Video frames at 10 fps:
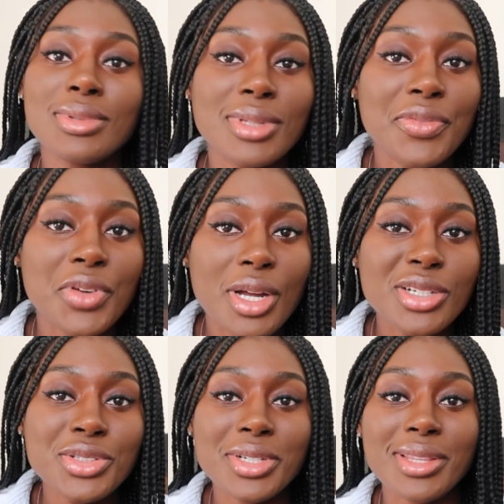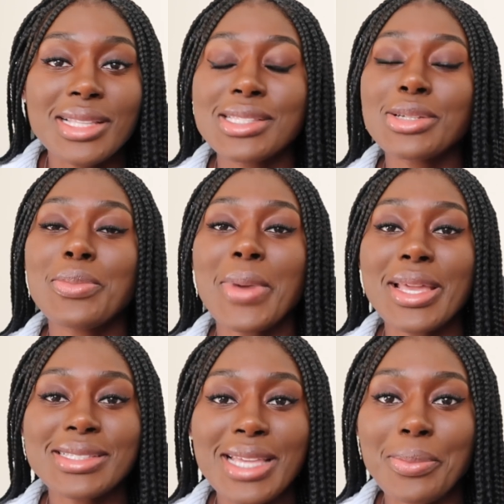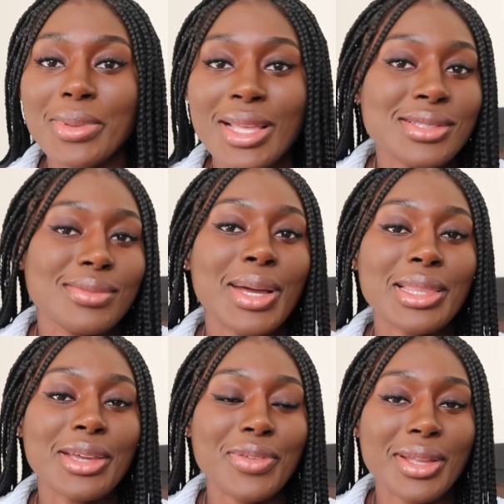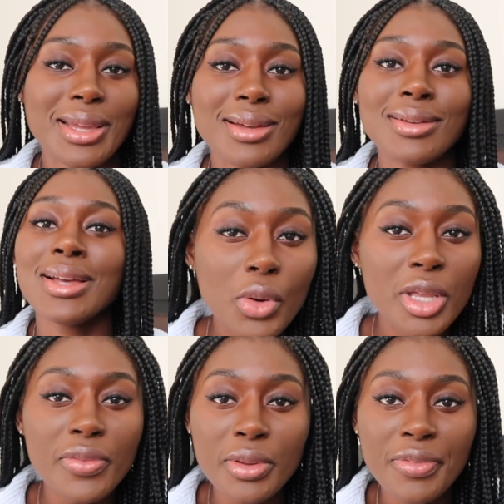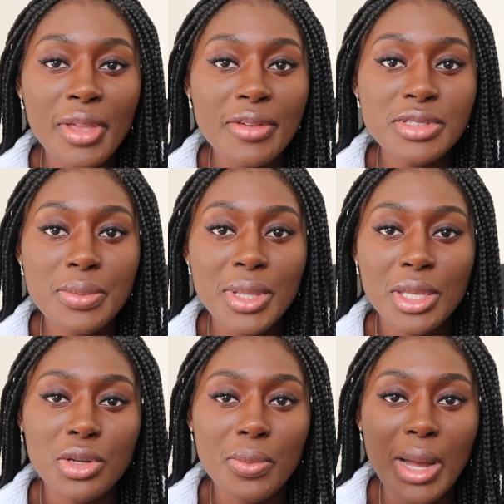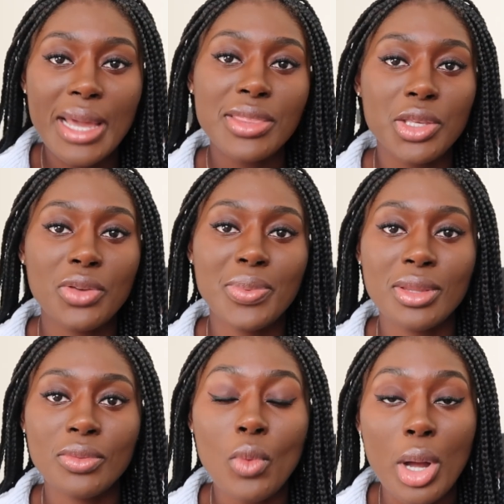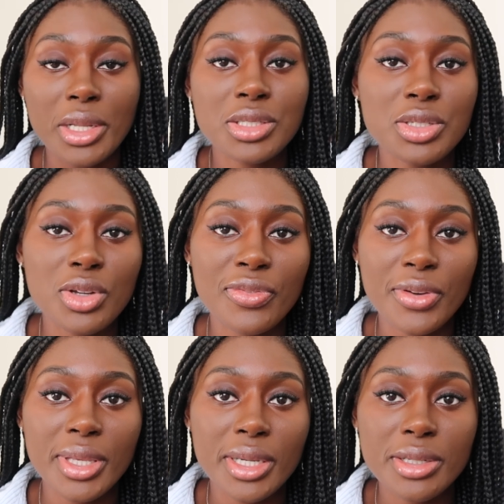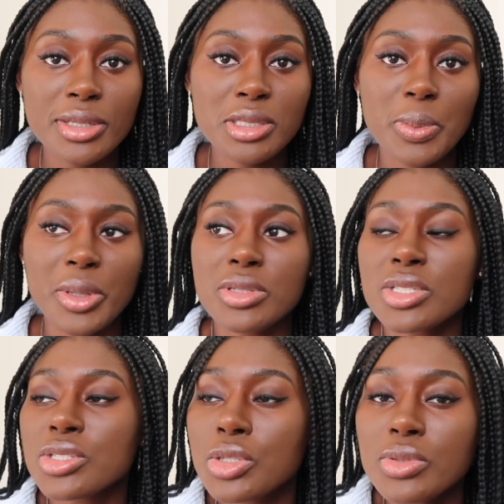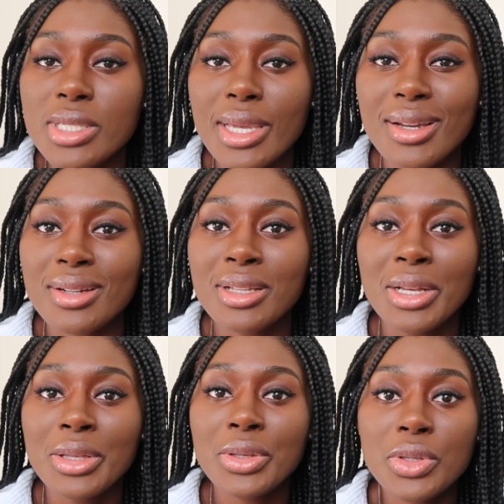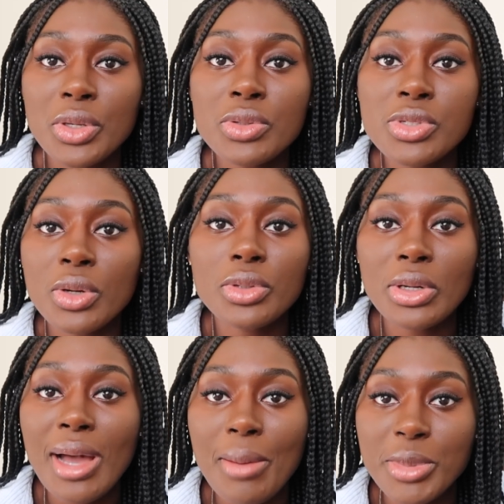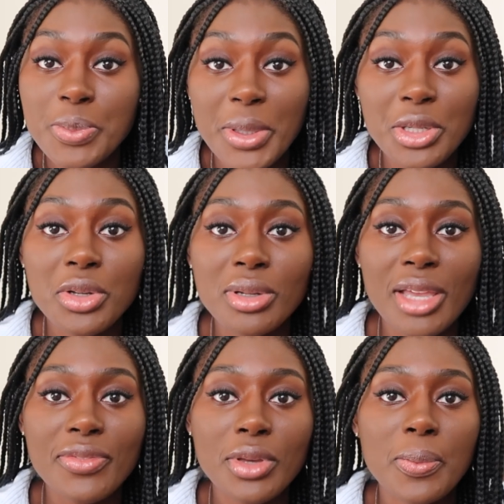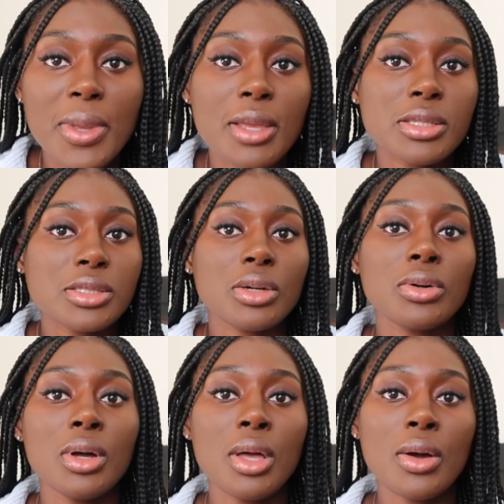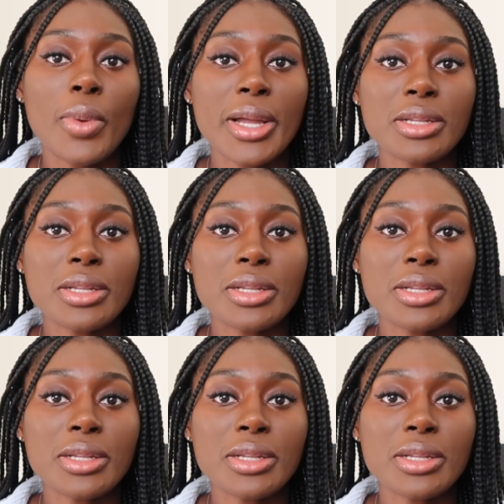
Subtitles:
leave your country. That's literally my example. That's my life right now. Or even if you have something in your mind that you've been wanting to do for years, but you're just too scared, you don't know how much better your life could be. So why